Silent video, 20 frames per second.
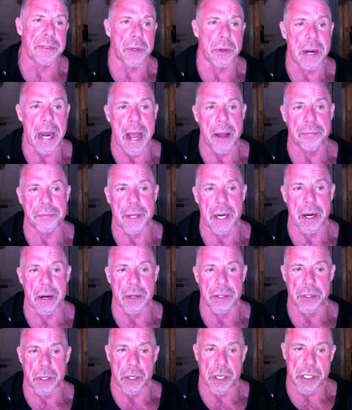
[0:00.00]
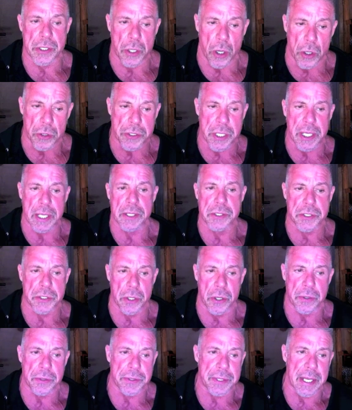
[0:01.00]
They're out there and they're indulging in
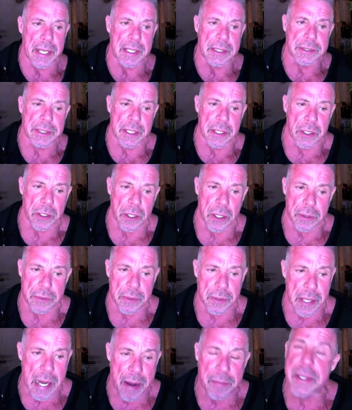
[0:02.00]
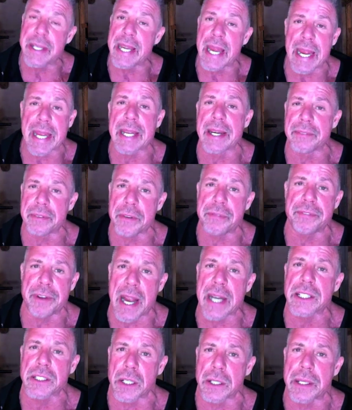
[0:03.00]
certain things that are going to have a negative
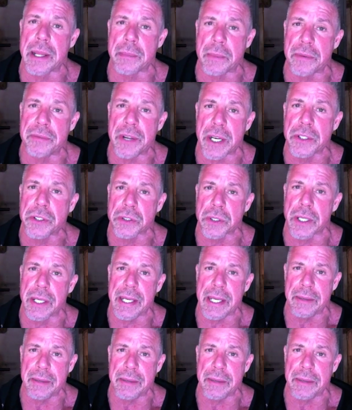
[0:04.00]
effect on them eventually,